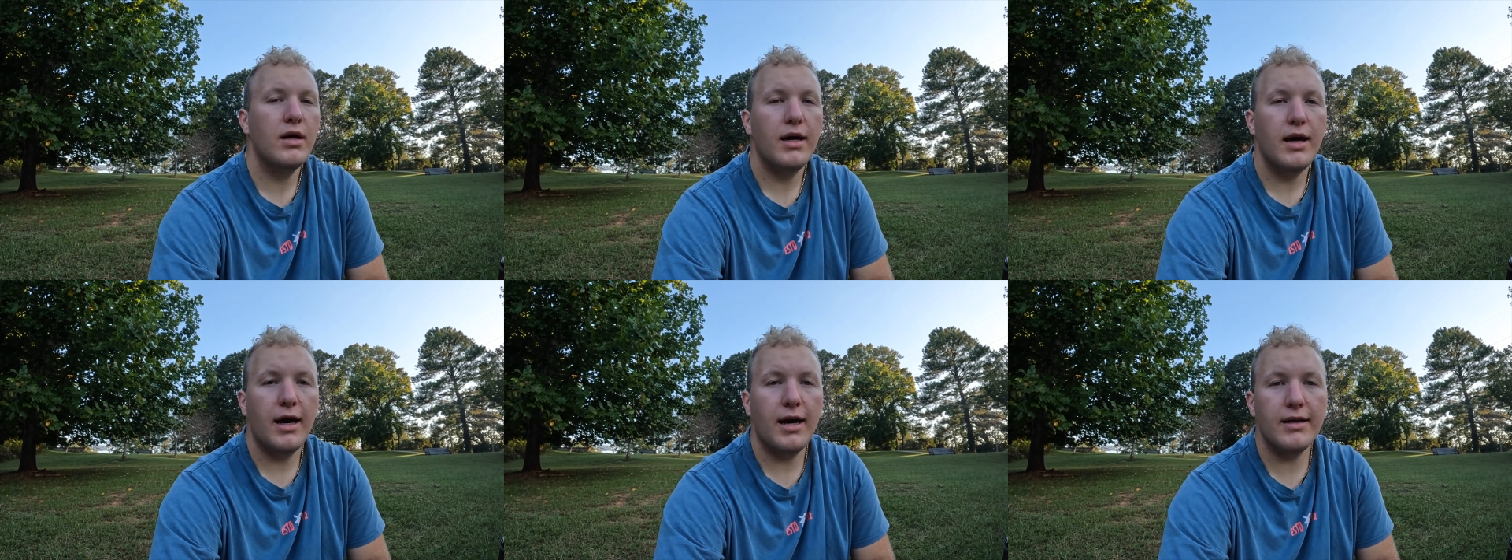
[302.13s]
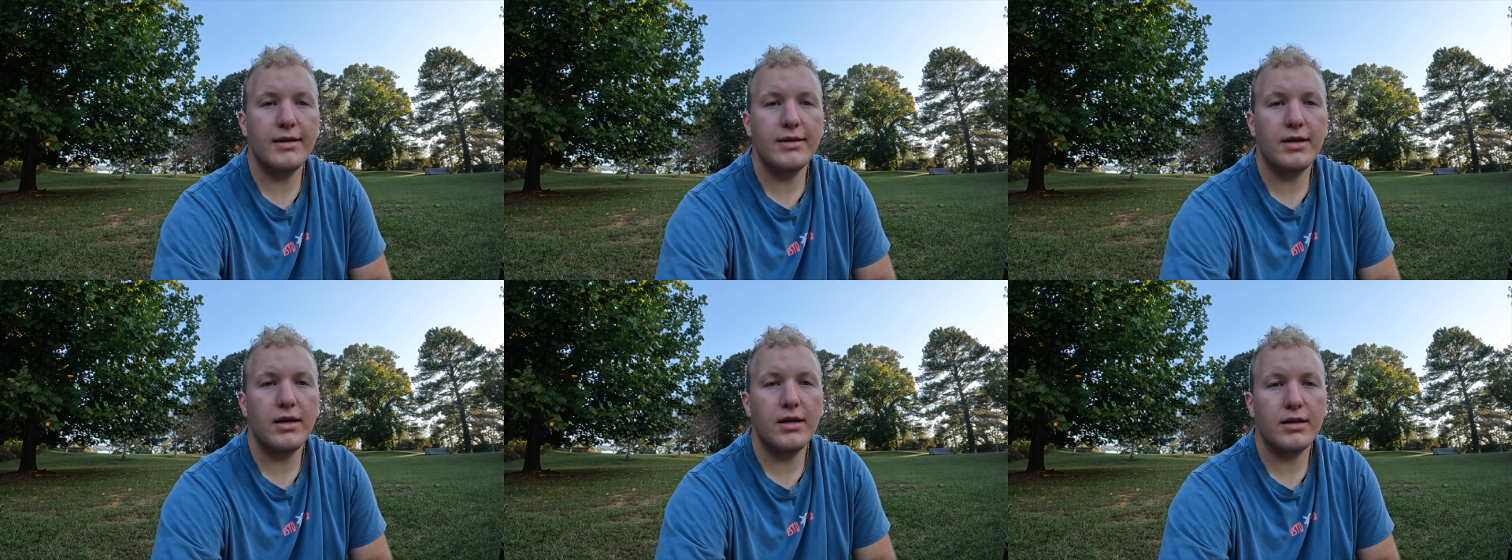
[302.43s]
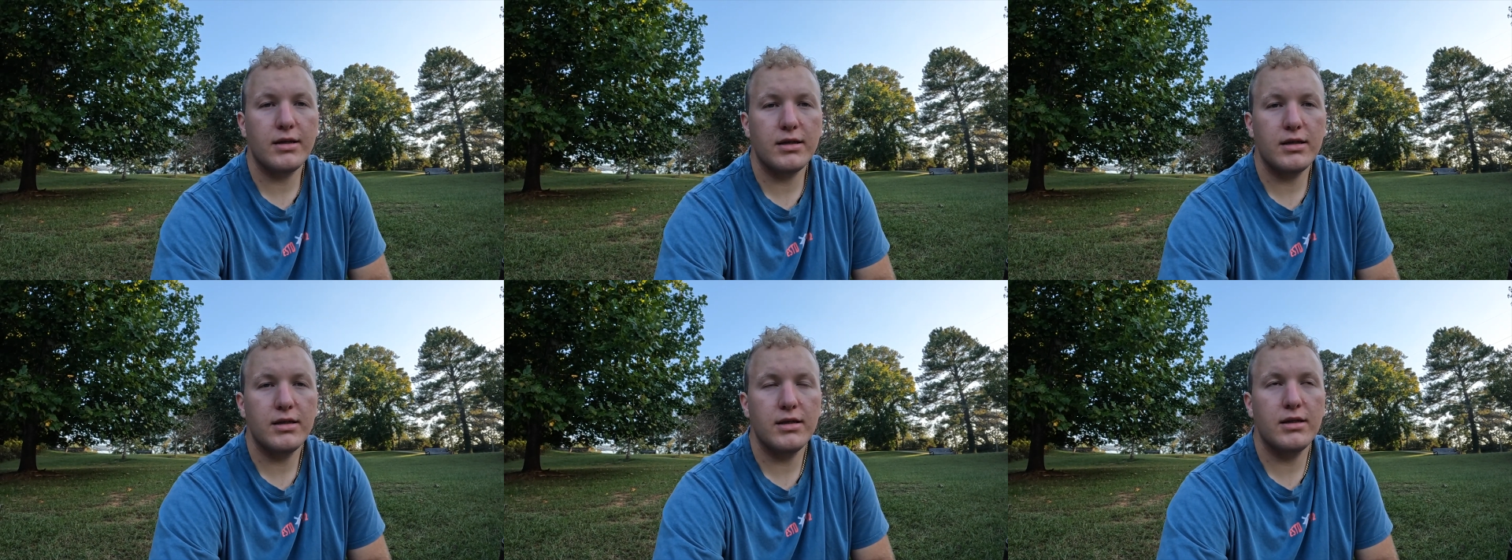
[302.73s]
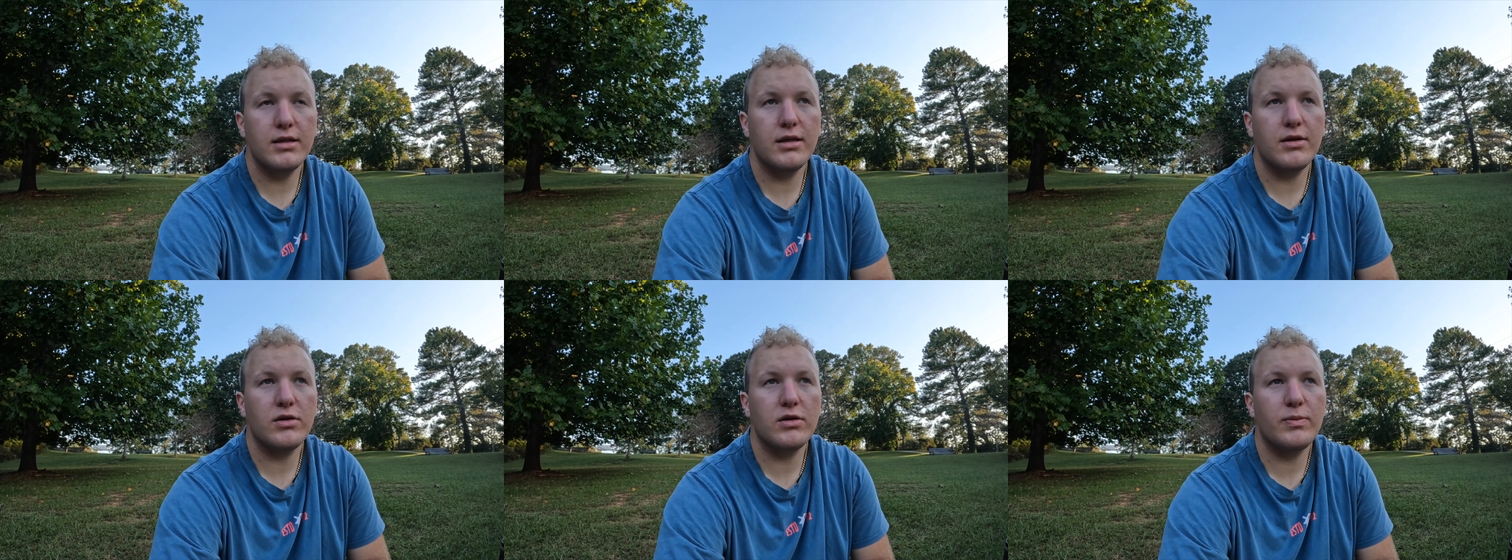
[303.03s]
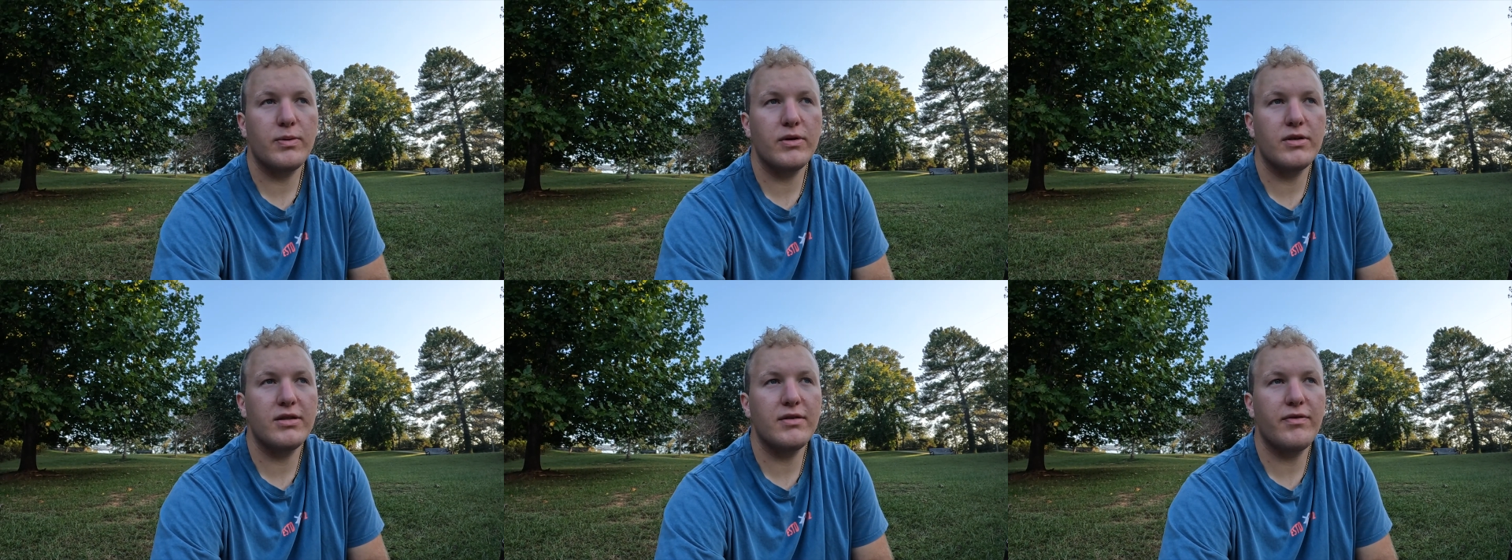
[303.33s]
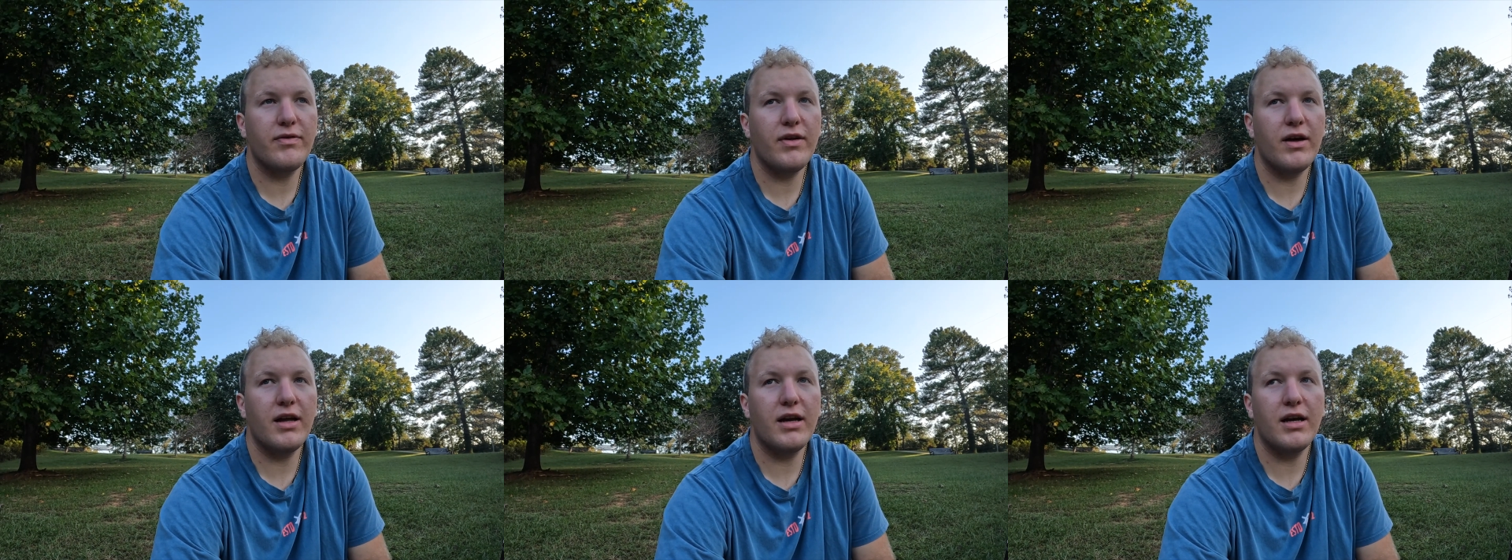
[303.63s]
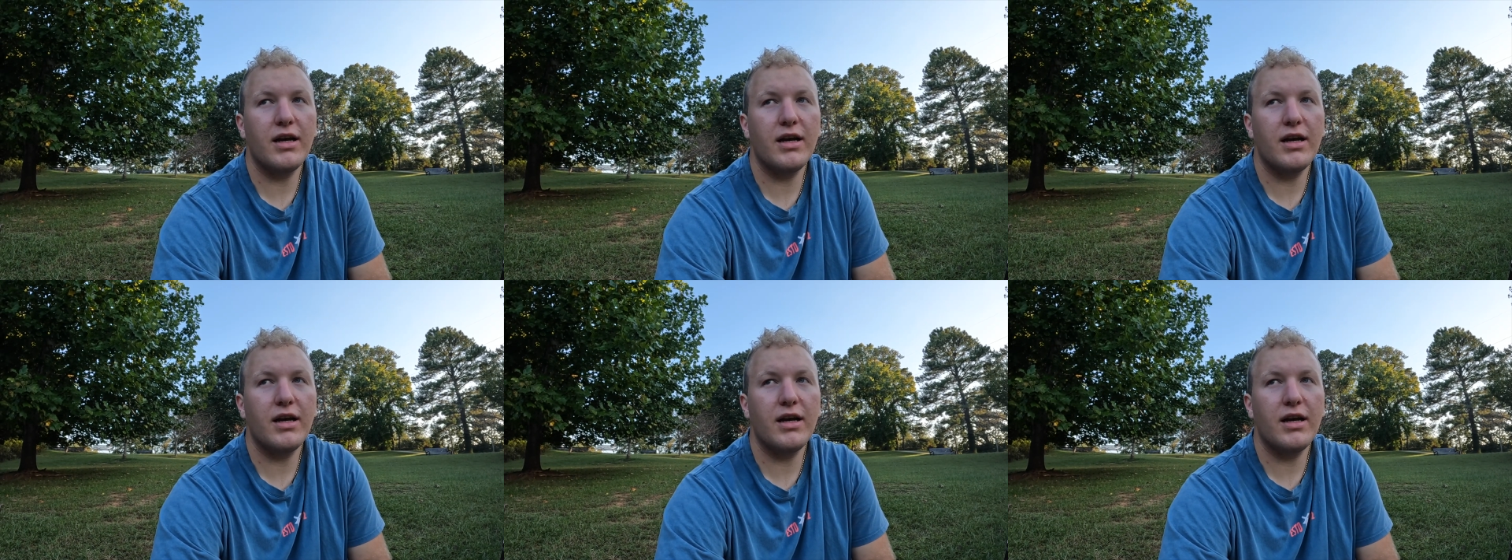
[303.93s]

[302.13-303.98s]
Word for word: It's all good. I was supposed to fly